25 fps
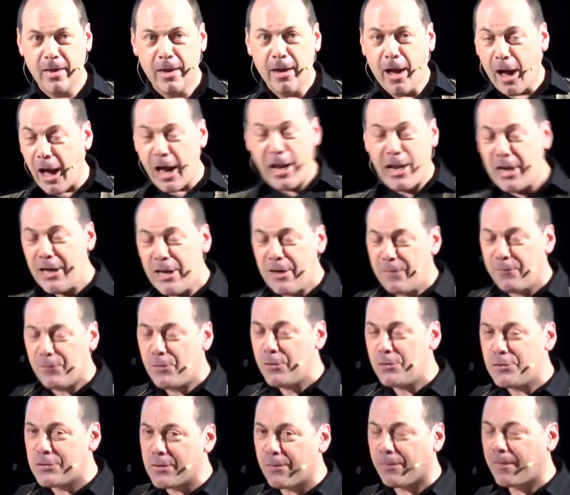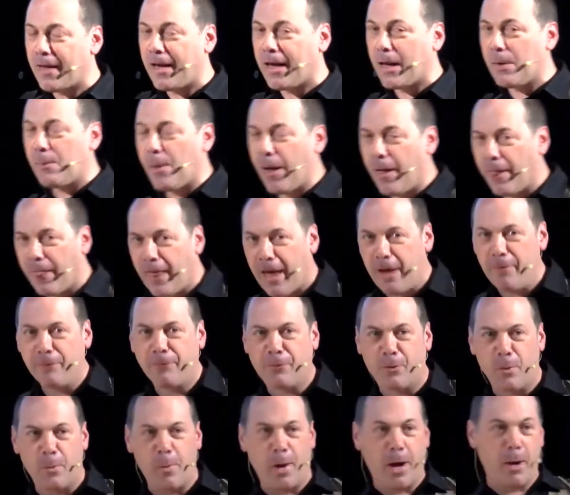I leave you to think about that
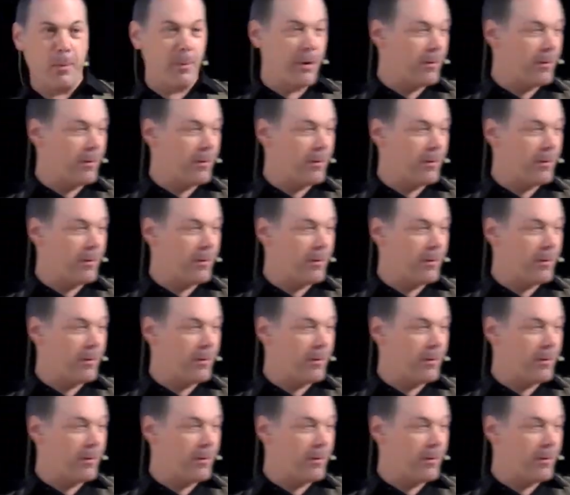for a moment.